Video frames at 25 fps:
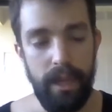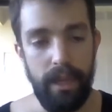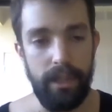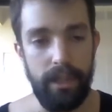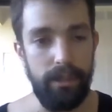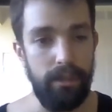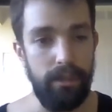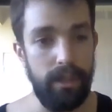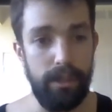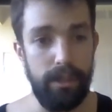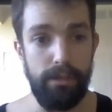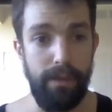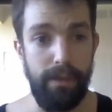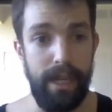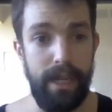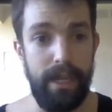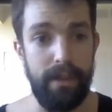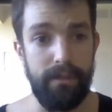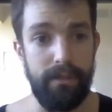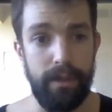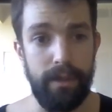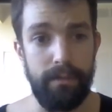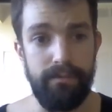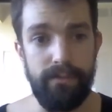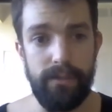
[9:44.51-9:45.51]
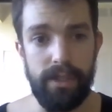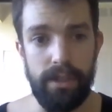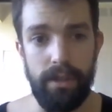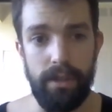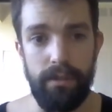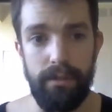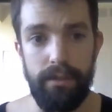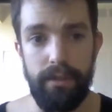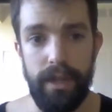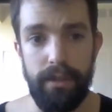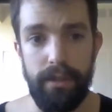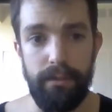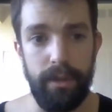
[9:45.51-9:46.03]
You can do any of them.
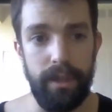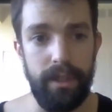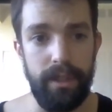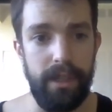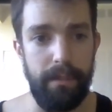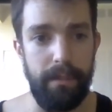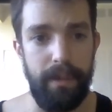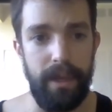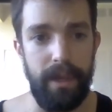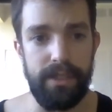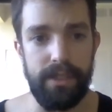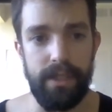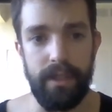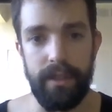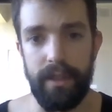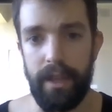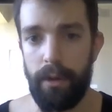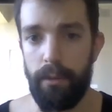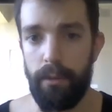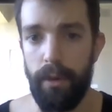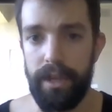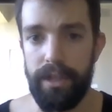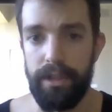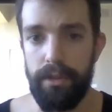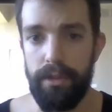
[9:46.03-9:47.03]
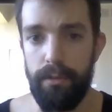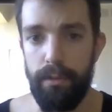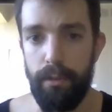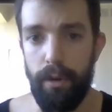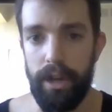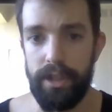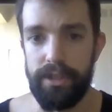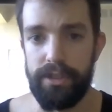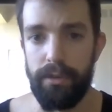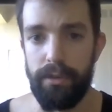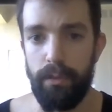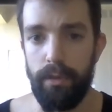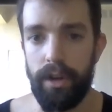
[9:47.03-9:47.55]
So it really depends on like what you
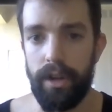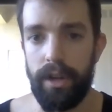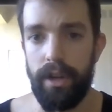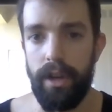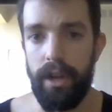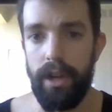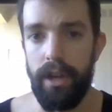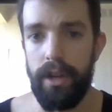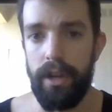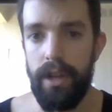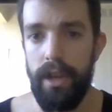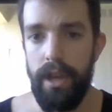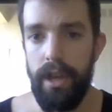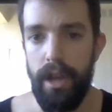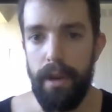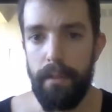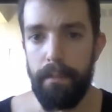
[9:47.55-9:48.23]
want to work on.